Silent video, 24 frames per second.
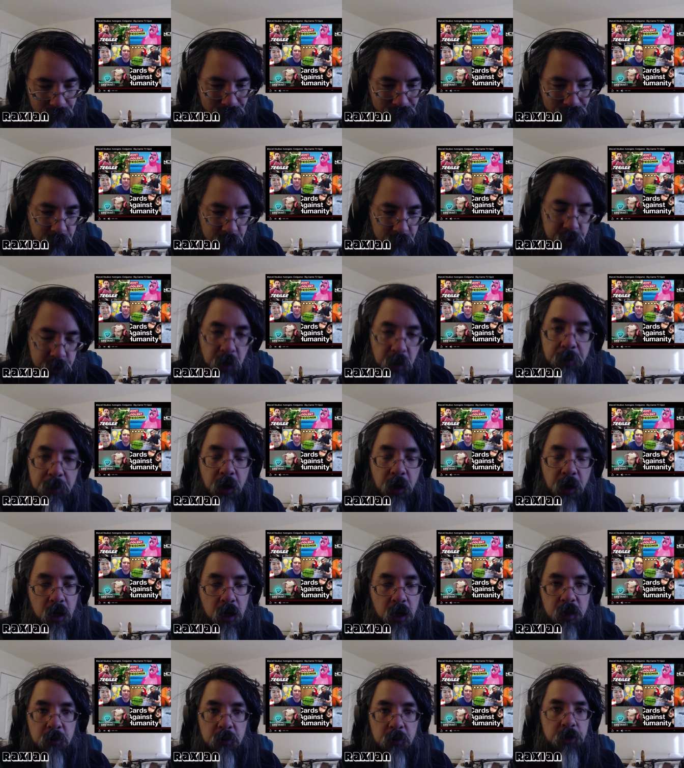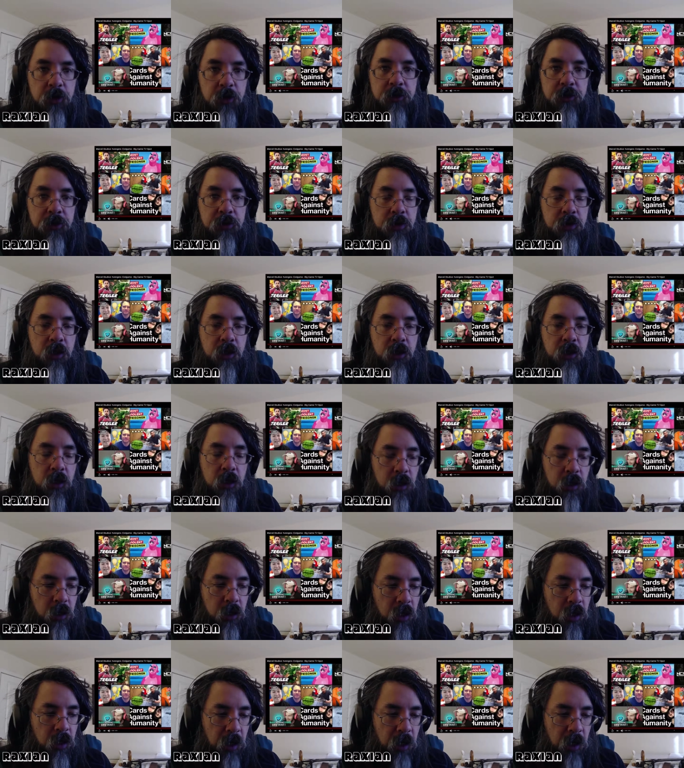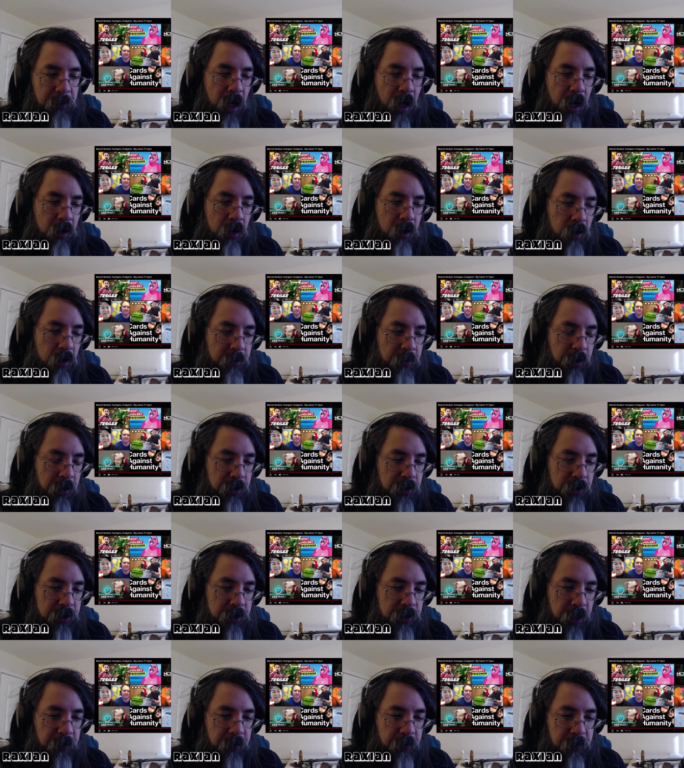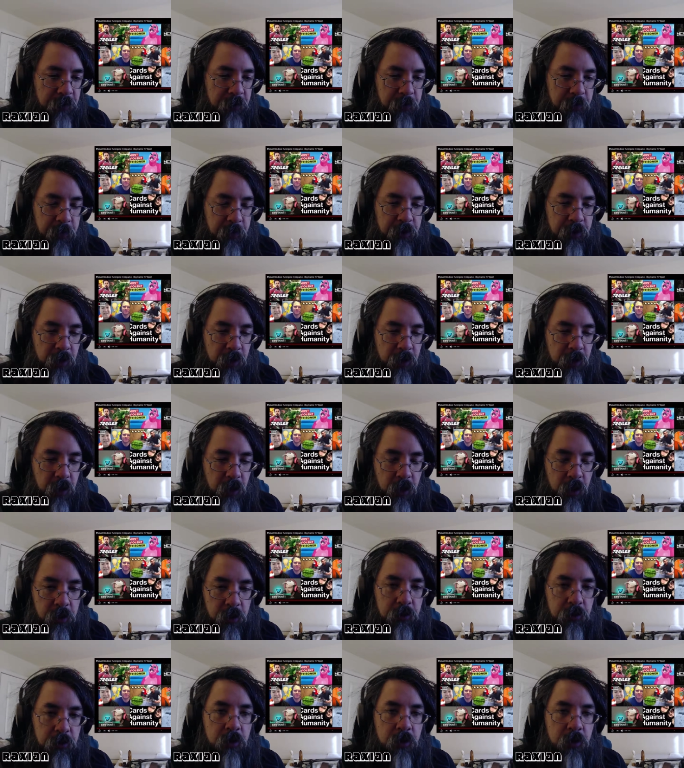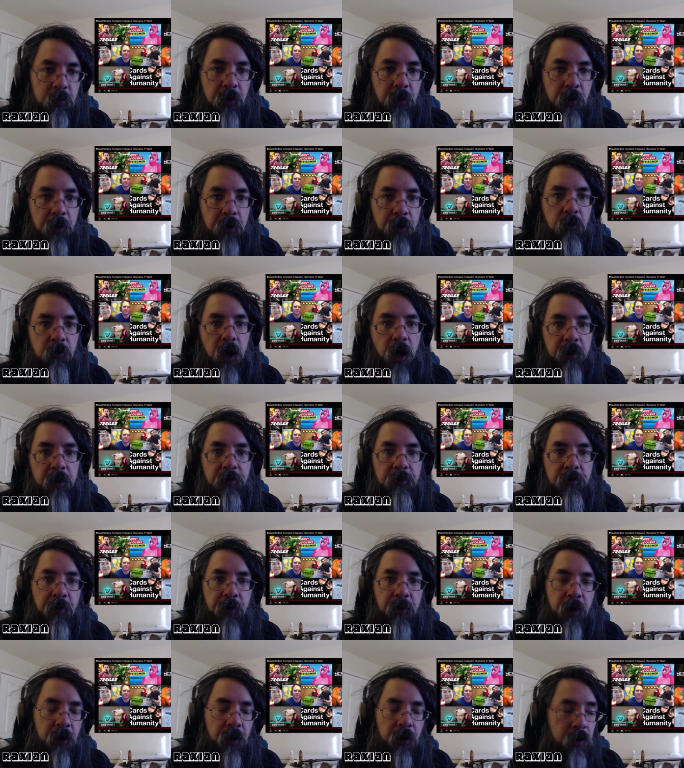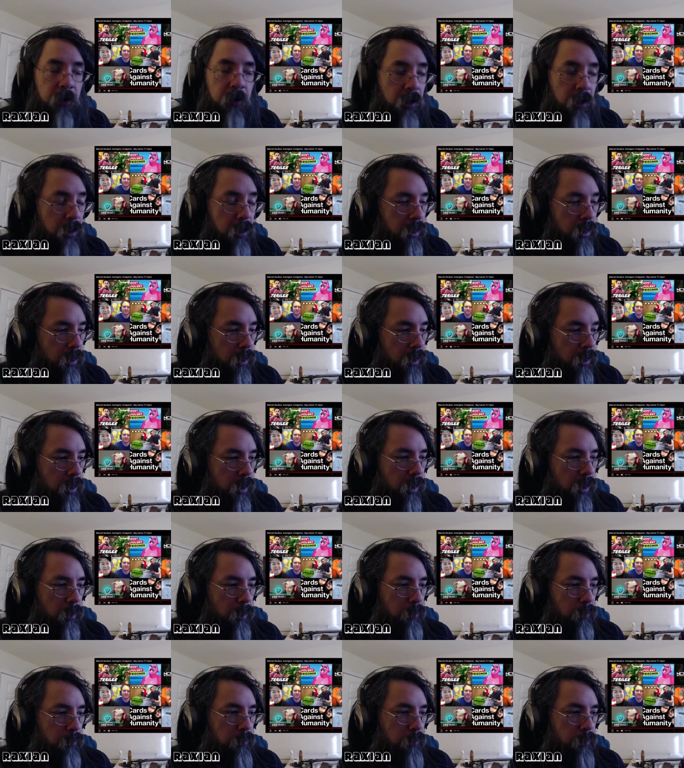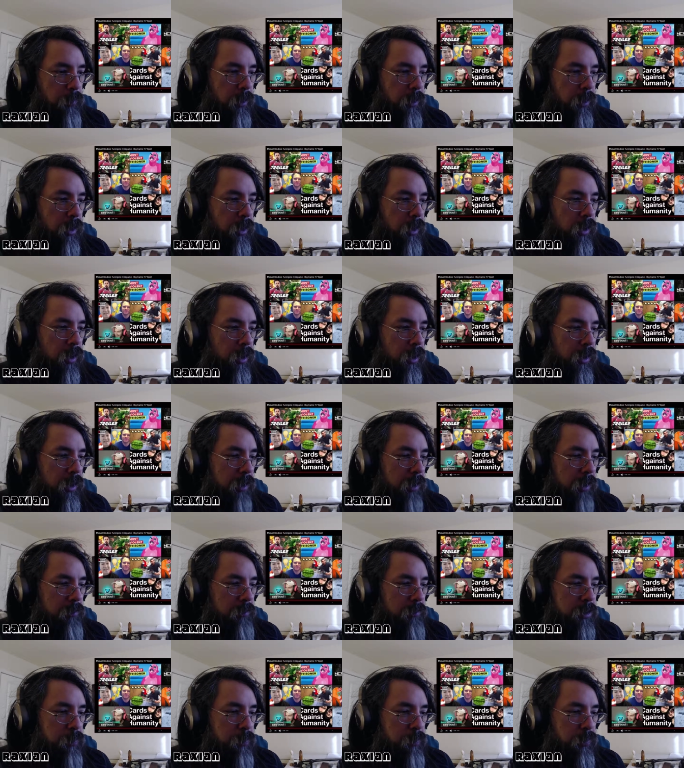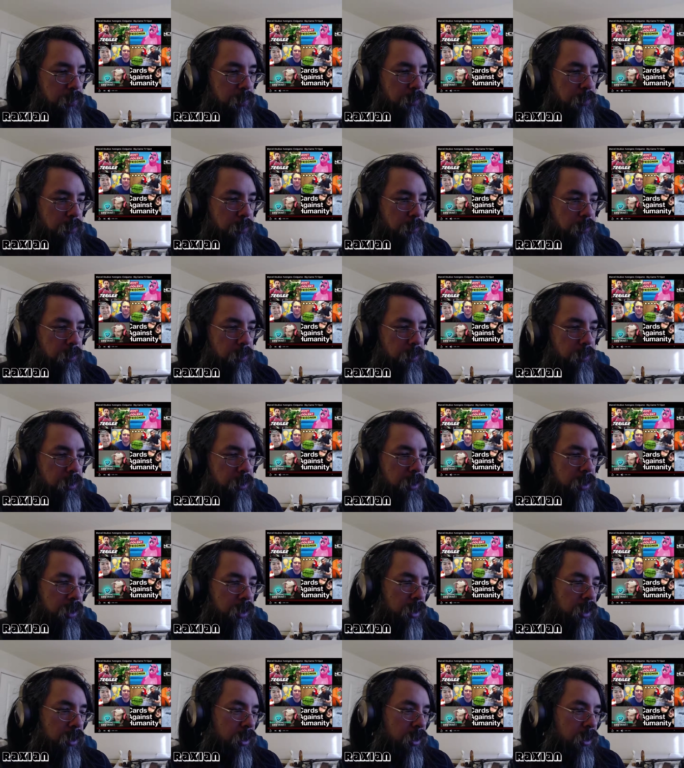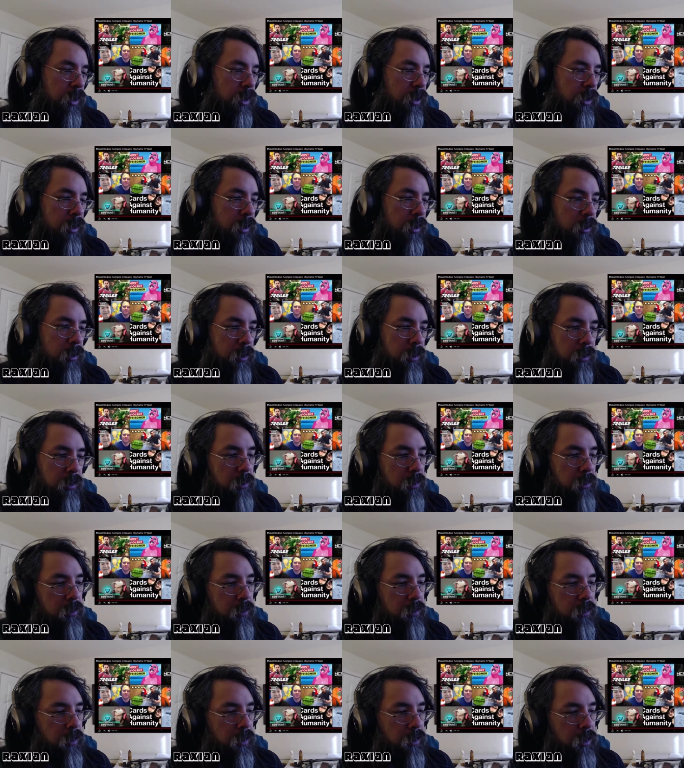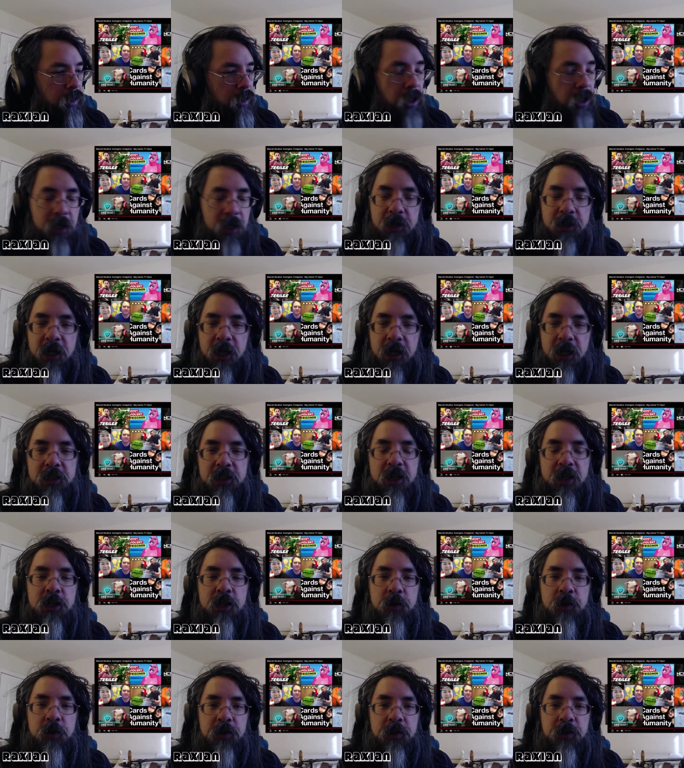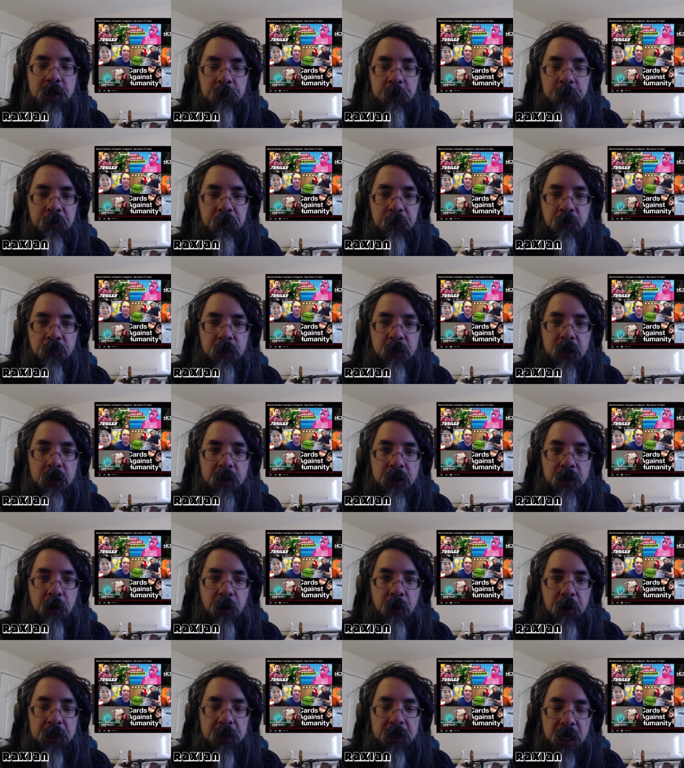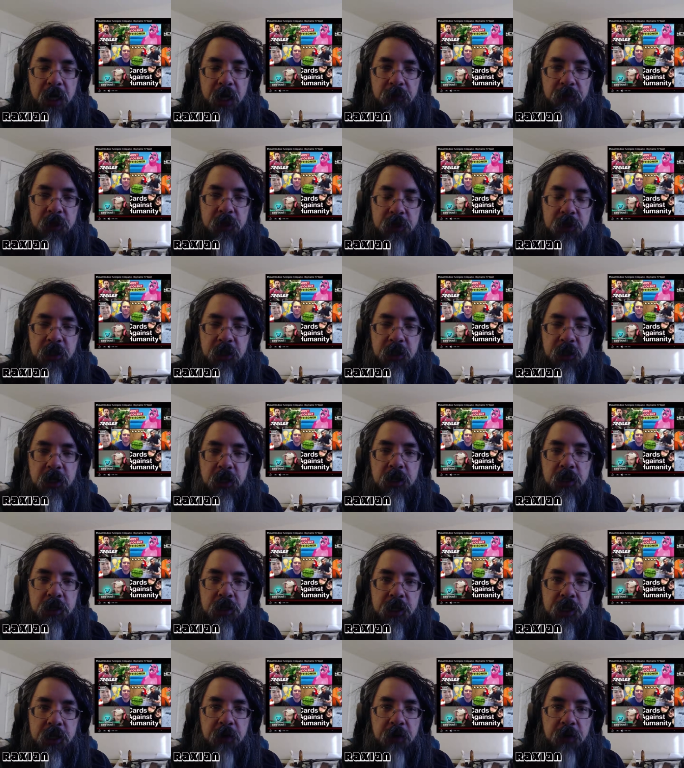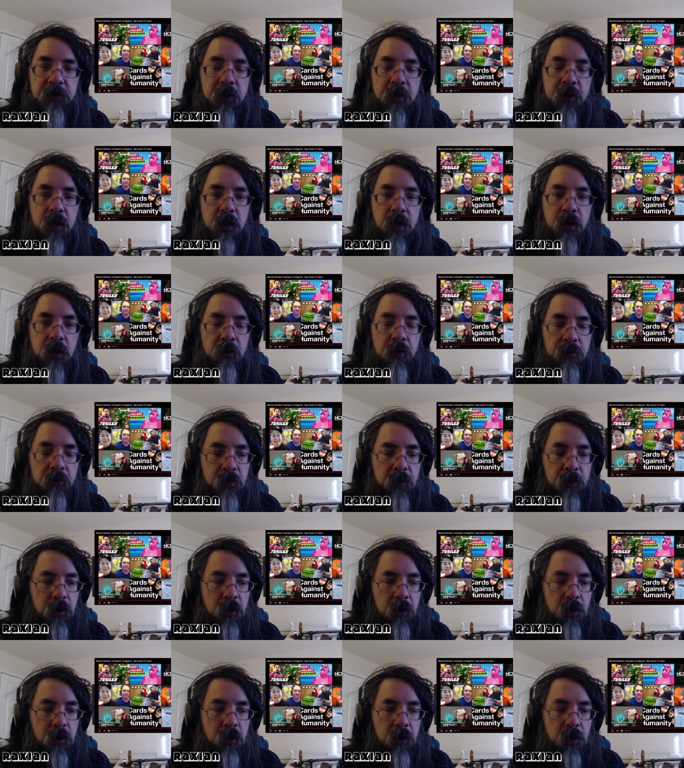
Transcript: subpar commercials. No, I'm not going to say this was a YouTube Rewind fail, but it was pretty... It's, it's interesting that we're definitely seeing a shift of